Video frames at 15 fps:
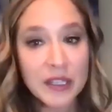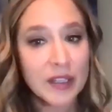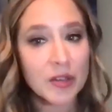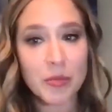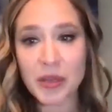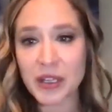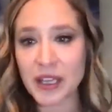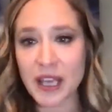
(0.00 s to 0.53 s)
little
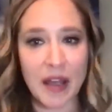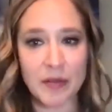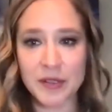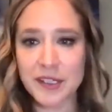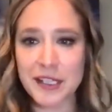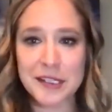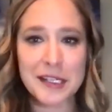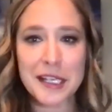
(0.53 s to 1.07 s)
bit counts
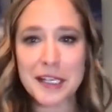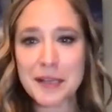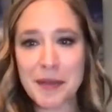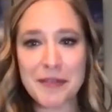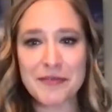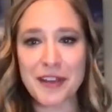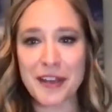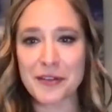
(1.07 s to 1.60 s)
that's like my
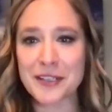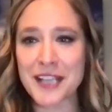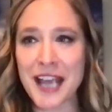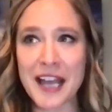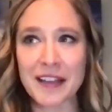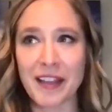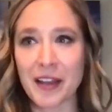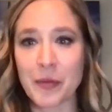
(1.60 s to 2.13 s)
favorite
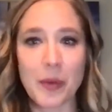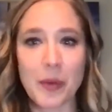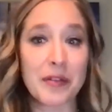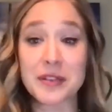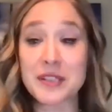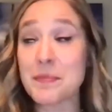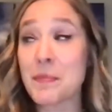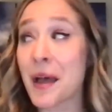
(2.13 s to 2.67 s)
tagline whether
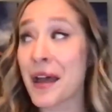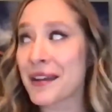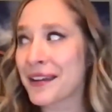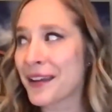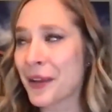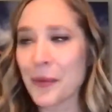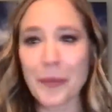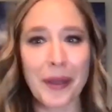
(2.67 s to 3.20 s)
it's
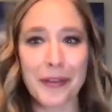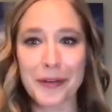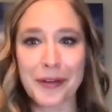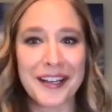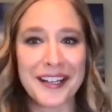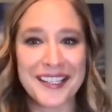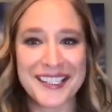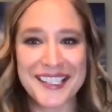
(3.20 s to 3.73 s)
money whether
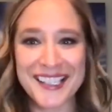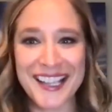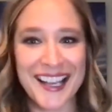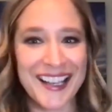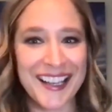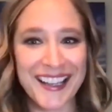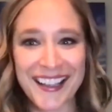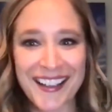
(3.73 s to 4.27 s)
it's
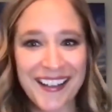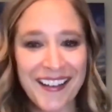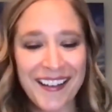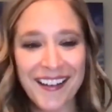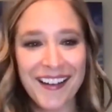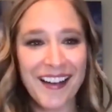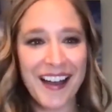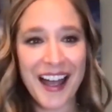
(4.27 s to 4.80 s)
like
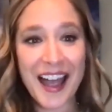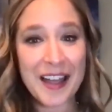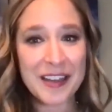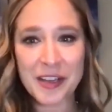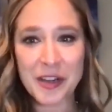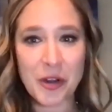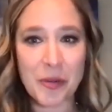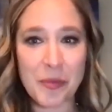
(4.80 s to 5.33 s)
uh,
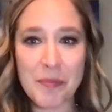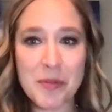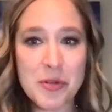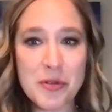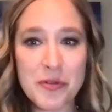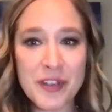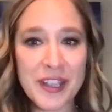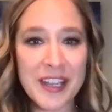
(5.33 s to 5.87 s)
you know,
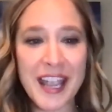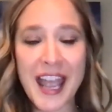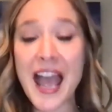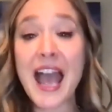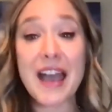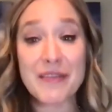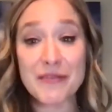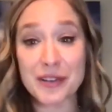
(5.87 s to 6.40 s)
moving
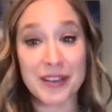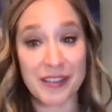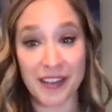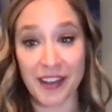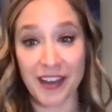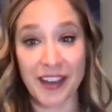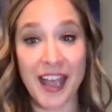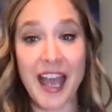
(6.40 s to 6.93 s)

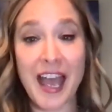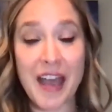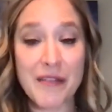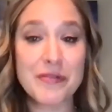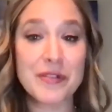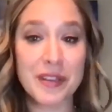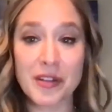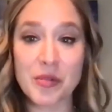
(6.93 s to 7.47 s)
everything,
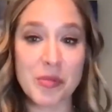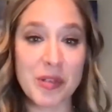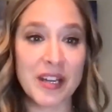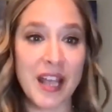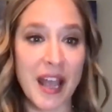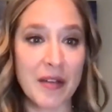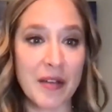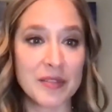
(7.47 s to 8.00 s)
every little bit
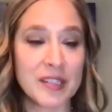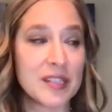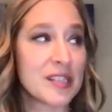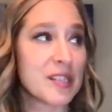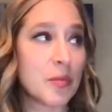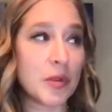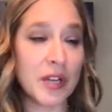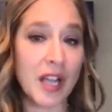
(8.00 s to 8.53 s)
counts.
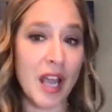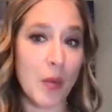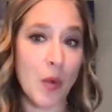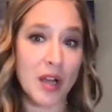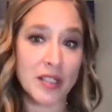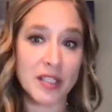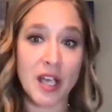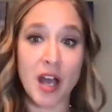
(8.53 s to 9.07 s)
This morning I
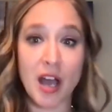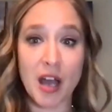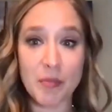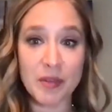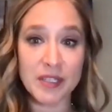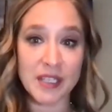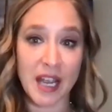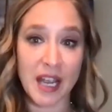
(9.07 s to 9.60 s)
walked up
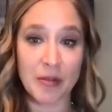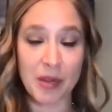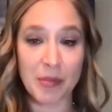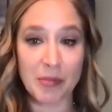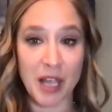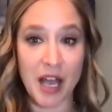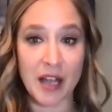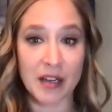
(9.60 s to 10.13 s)
and down my
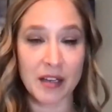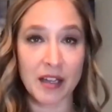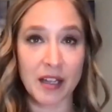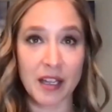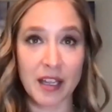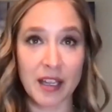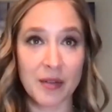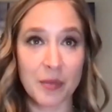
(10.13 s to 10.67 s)
block.
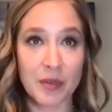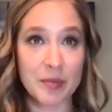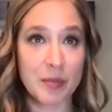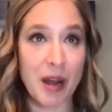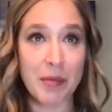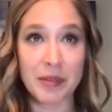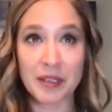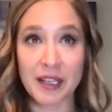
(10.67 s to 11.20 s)
It was
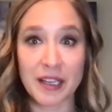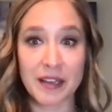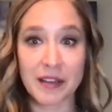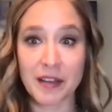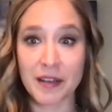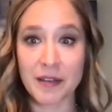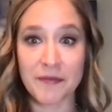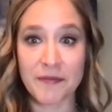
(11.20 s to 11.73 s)
probably like
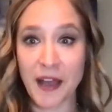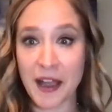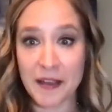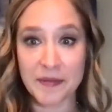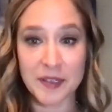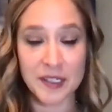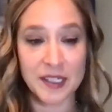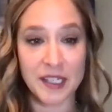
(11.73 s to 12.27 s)
a
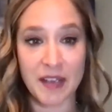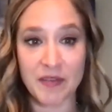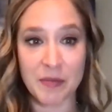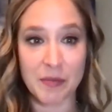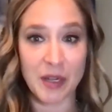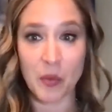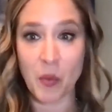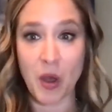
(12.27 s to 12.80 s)
five to seven
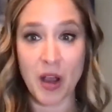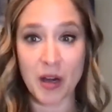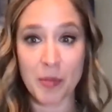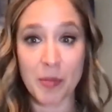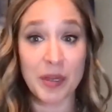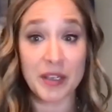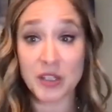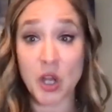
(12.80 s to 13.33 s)
minute walk,
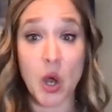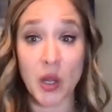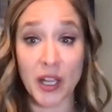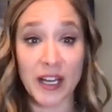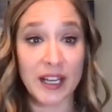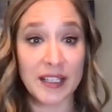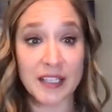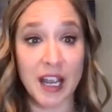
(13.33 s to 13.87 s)
but it's all I
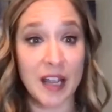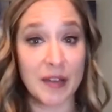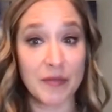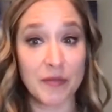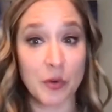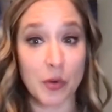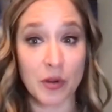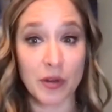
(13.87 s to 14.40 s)
had time
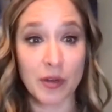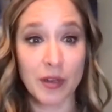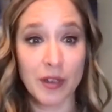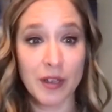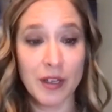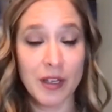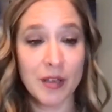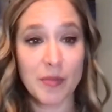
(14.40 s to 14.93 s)
for
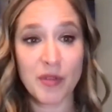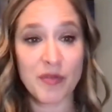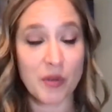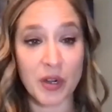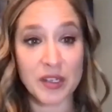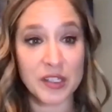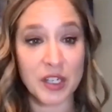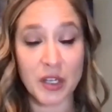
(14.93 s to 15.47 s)
before
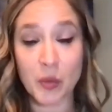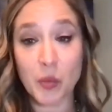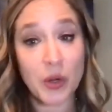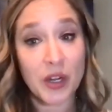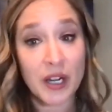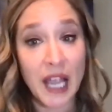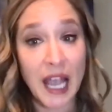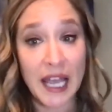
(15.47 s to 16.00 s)
I started
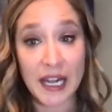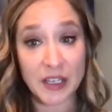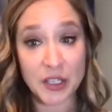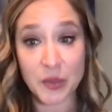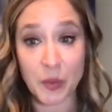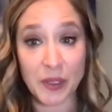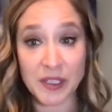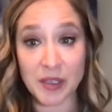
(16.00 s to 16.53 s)
work. And I
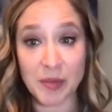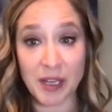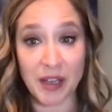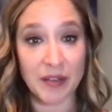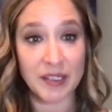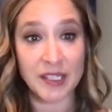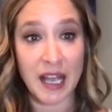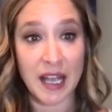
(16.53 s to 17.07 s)
just wanted to be
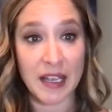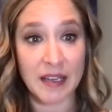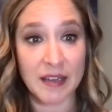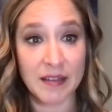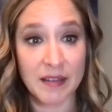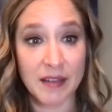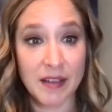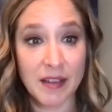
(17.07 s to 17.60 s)
outside.